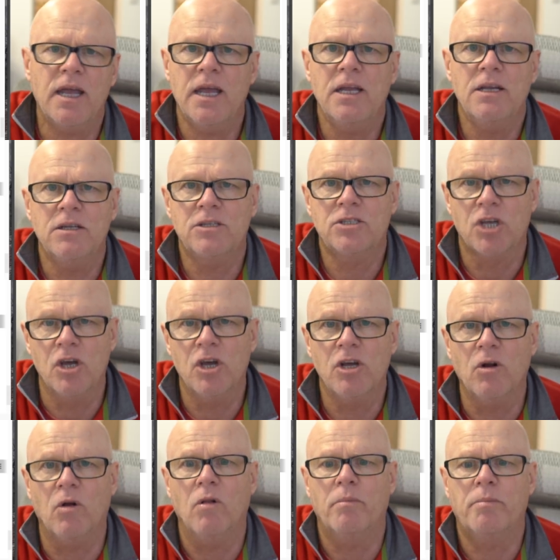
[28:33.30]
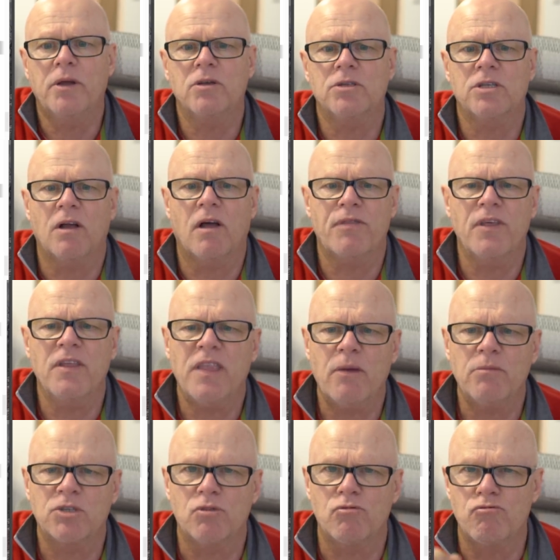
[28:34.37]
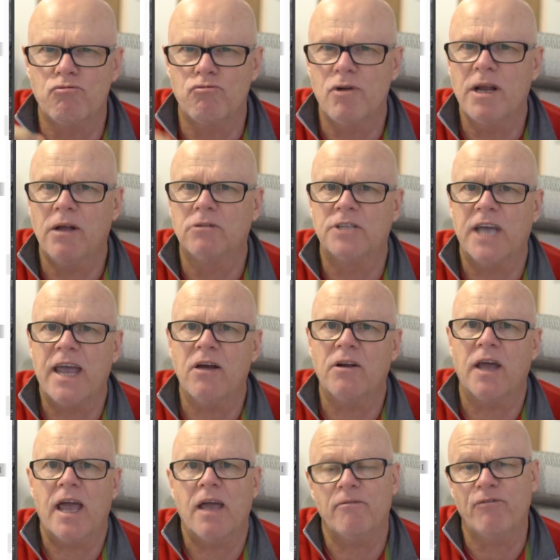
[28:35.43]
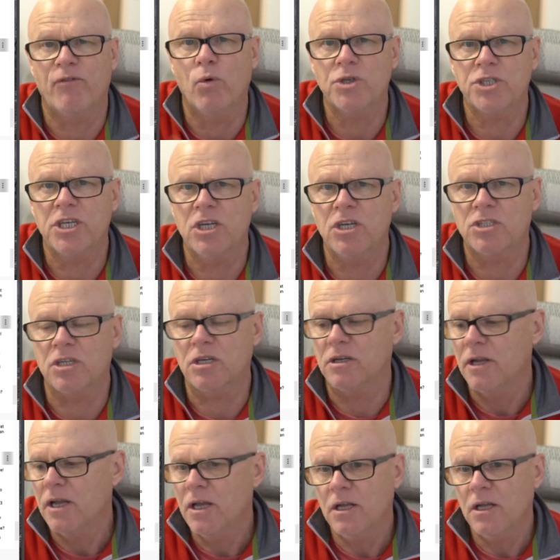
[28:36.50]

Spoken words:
internal, because I think that was a real downer, forcing you to